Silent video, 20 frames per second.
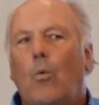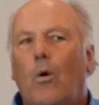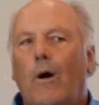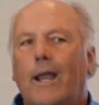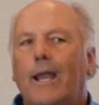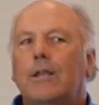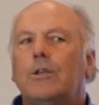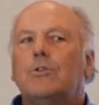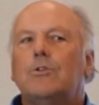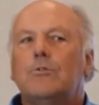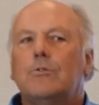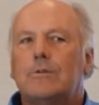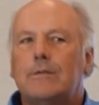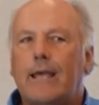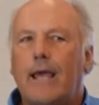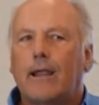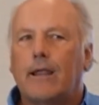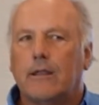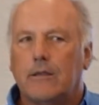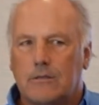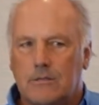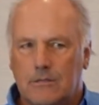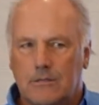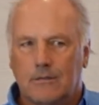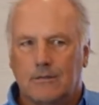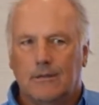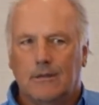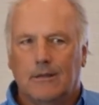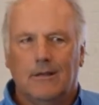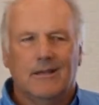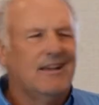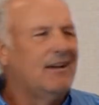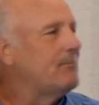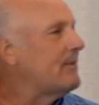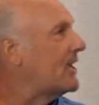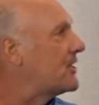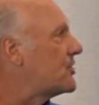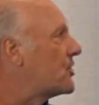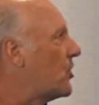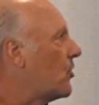1 and 2 seconds. I'm
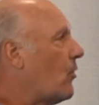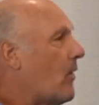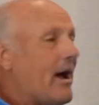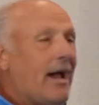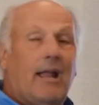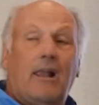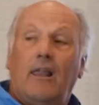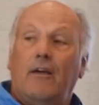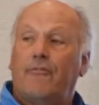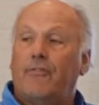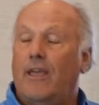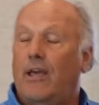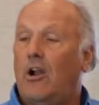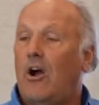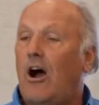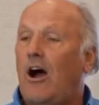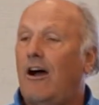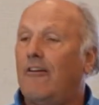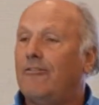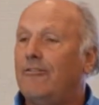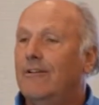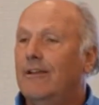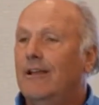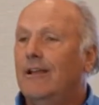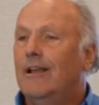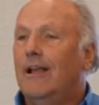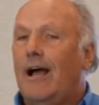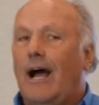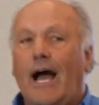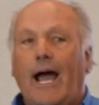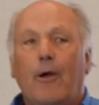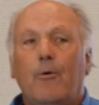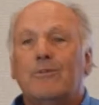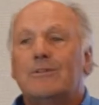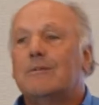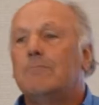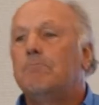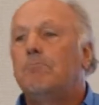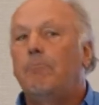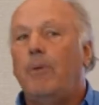not sure why I left that off. I
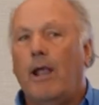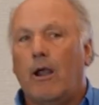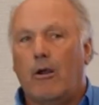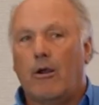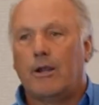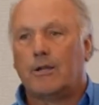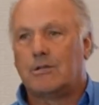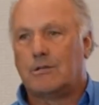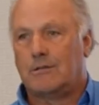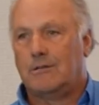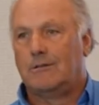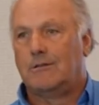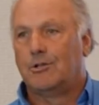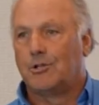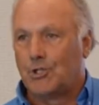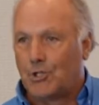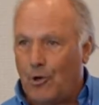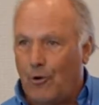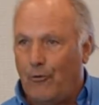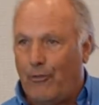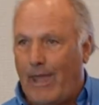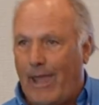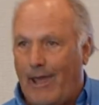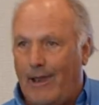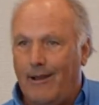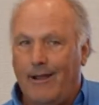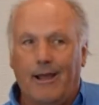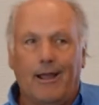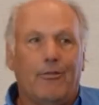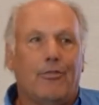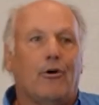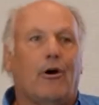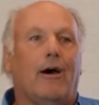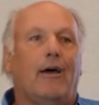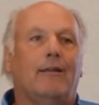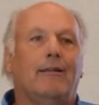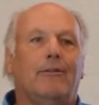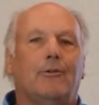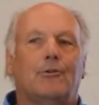was embarrassed to show that. I thought